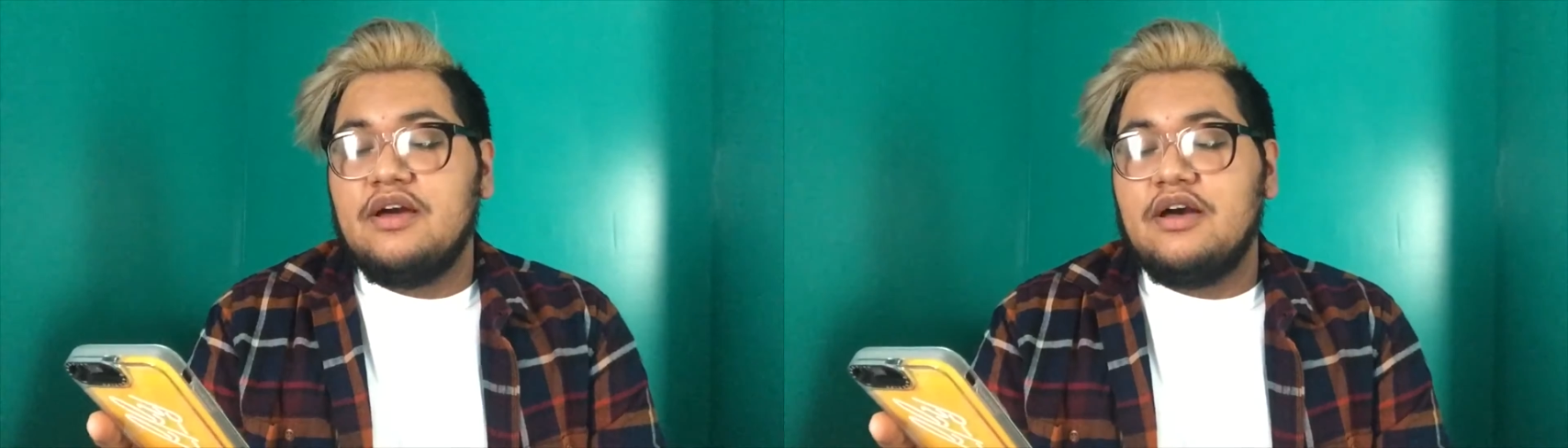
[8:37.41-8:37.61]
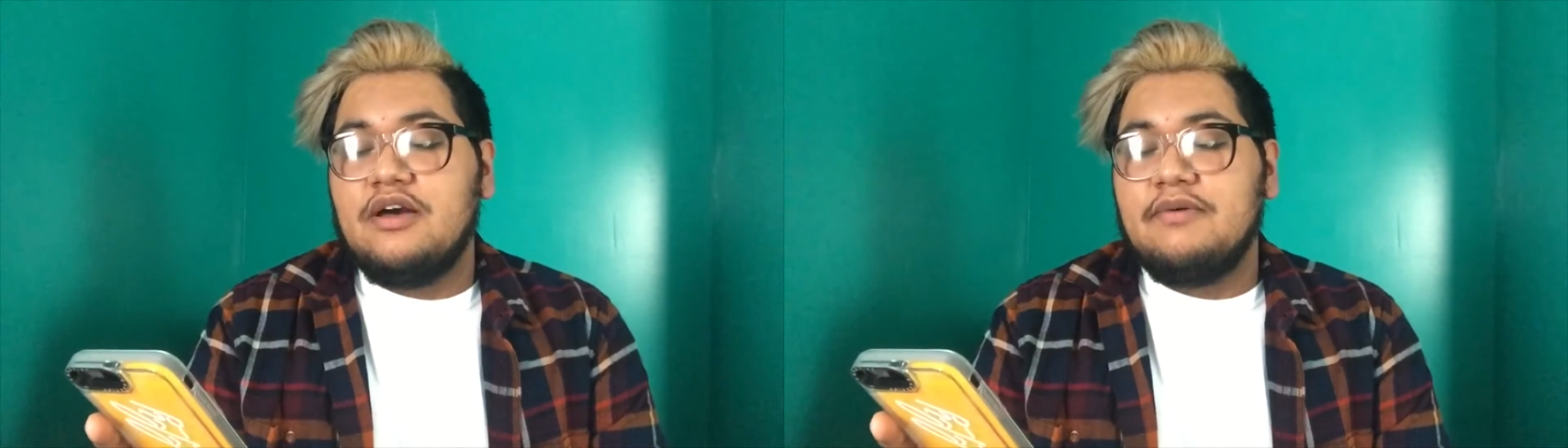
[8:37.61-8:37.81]

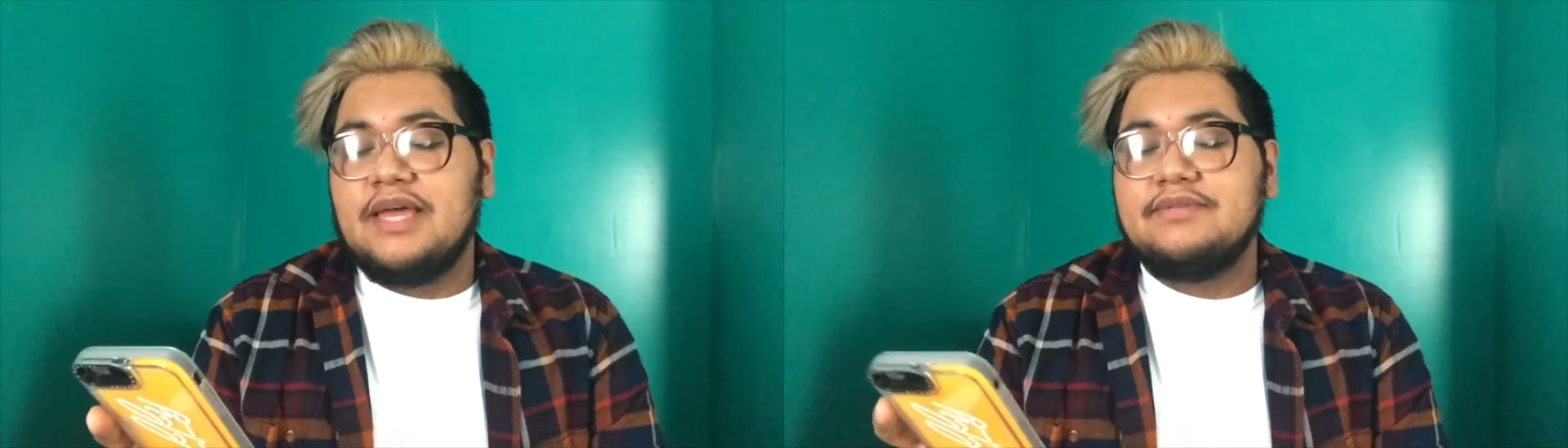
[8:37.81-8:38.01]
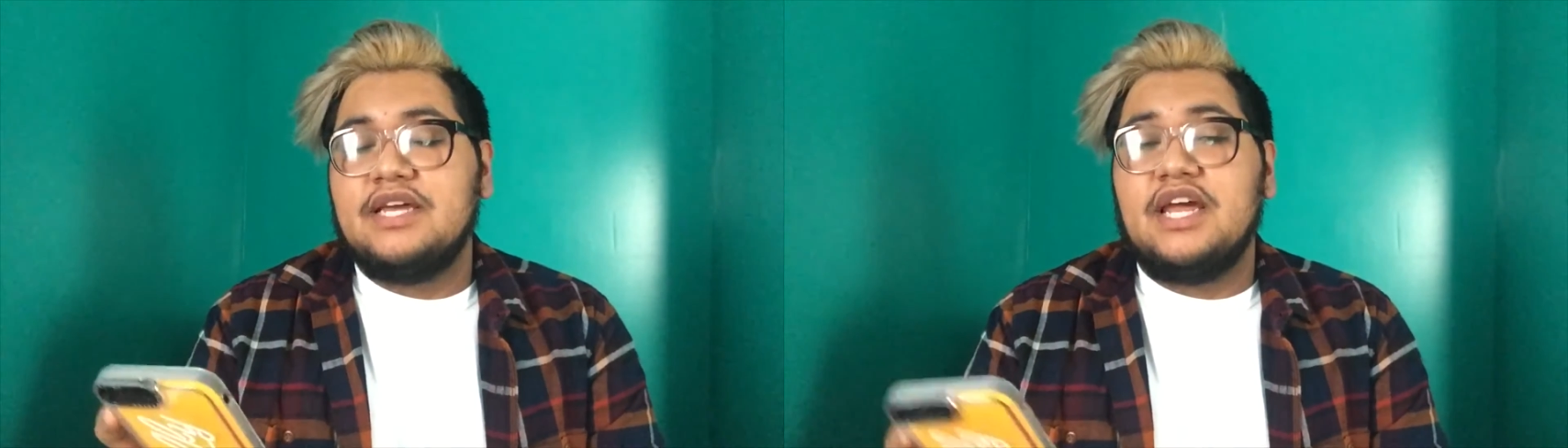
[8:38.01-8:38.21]

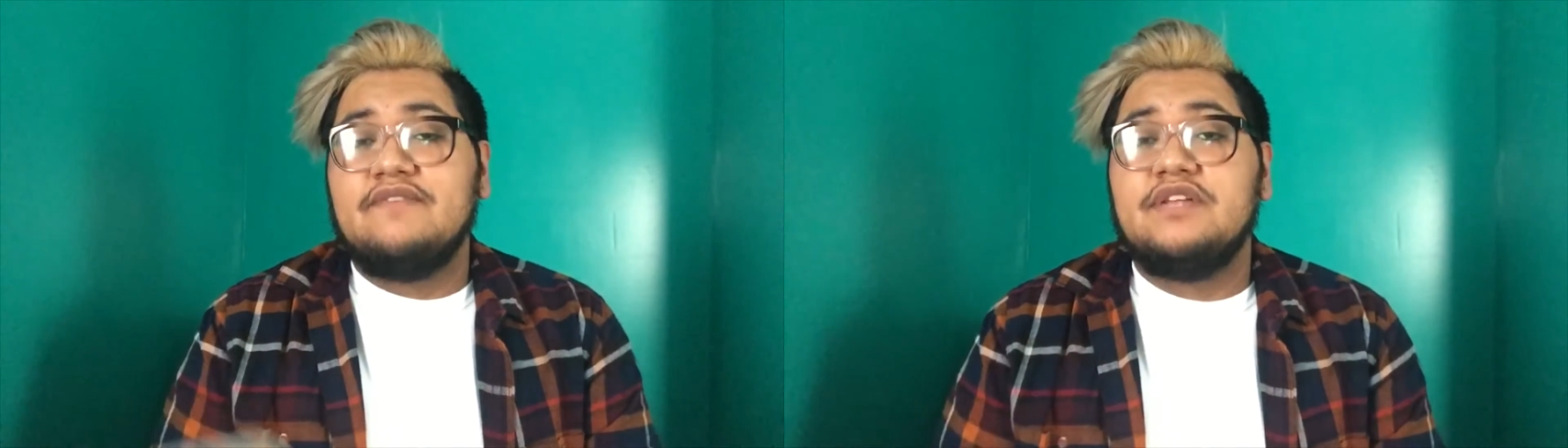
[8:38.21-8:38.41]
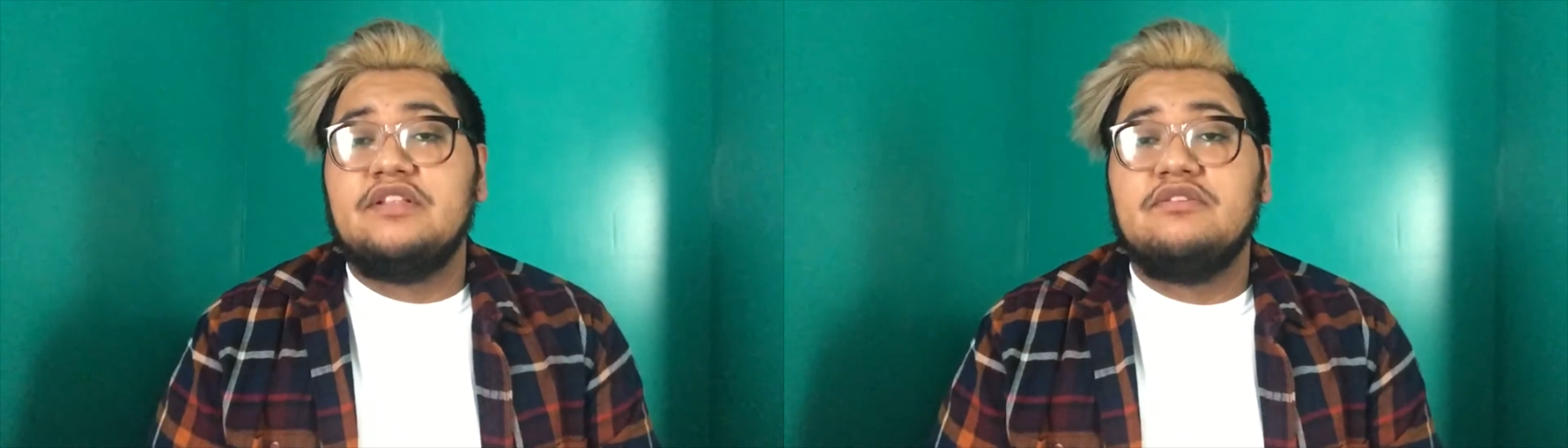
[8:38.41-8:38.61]
apps that I
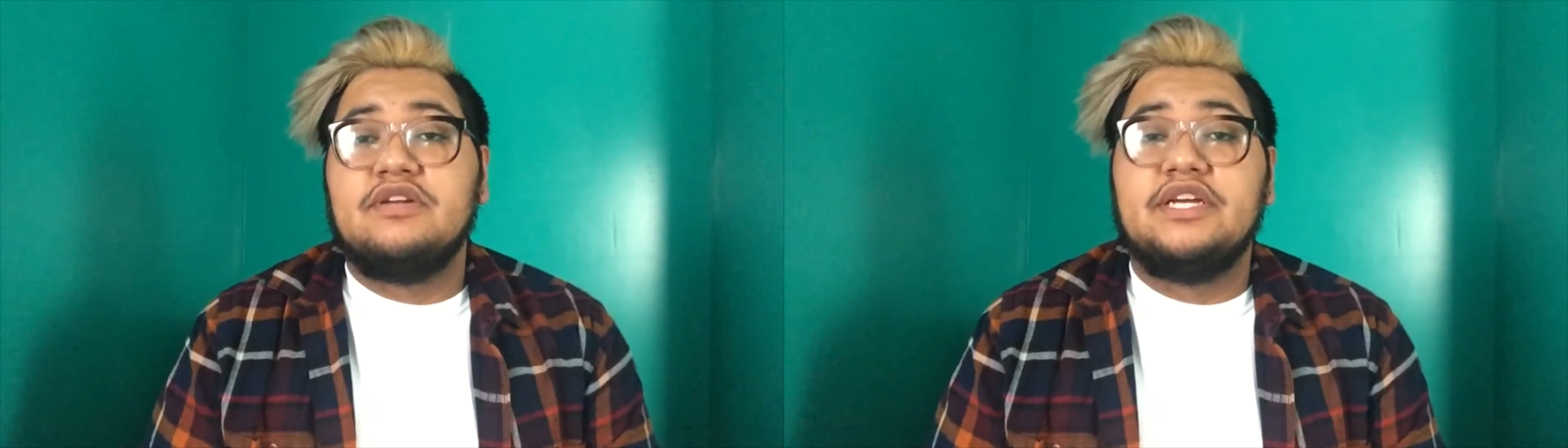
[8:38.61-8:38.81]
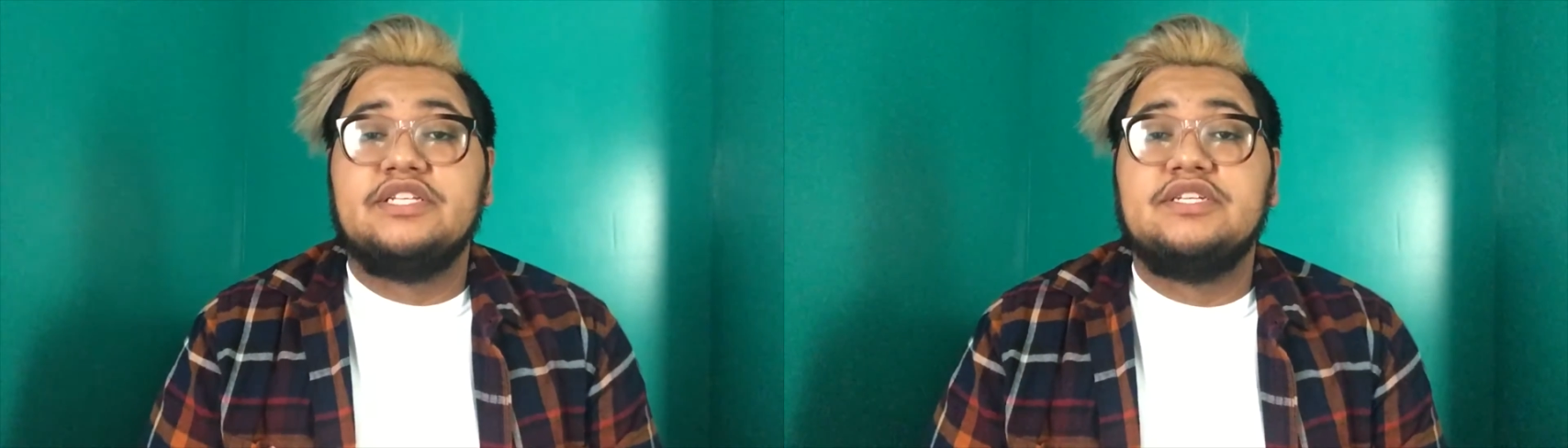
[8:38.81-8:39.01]
have downloaded